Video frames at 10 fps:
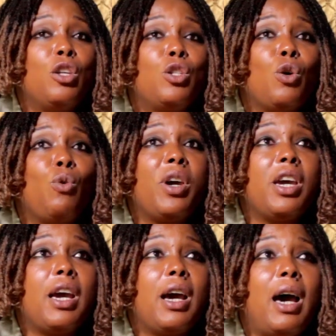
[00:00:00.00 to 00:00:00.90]
So
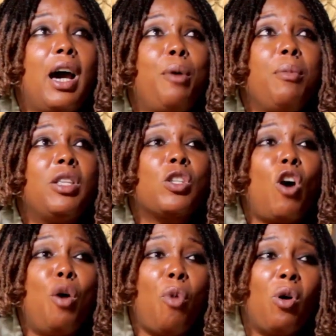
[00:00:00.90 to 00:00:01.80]
it's
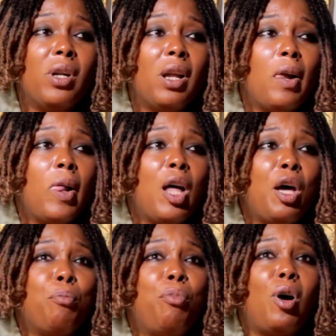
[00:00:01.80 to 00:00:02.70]
common,
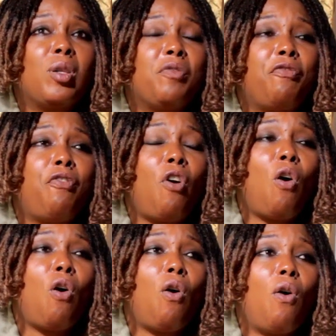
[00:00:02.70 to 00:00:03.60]
but
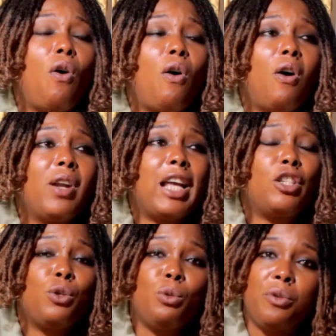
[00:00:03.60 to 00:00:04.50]
for other
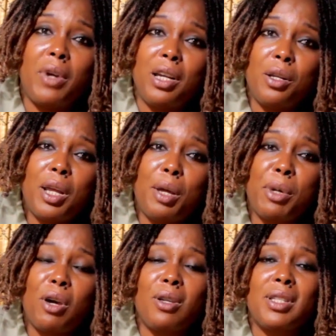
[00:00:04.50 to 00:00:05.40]
children,
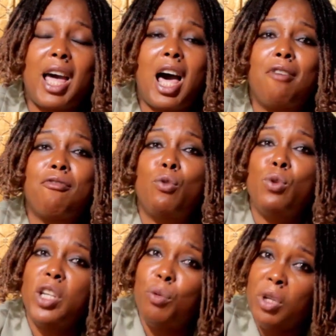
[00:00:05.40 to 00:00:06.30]
because they have
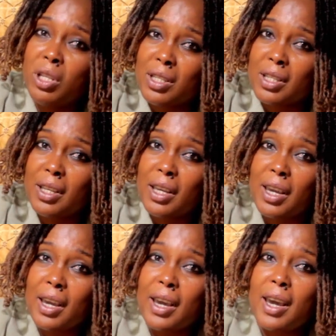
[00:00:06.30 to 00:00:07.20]
good immunity,
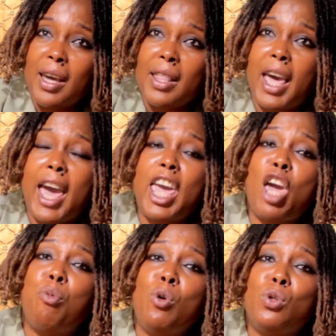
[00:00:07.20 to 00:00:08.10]
they are
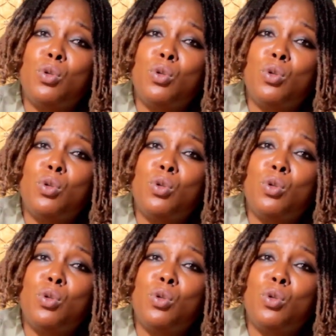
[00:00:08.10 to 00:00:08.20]
able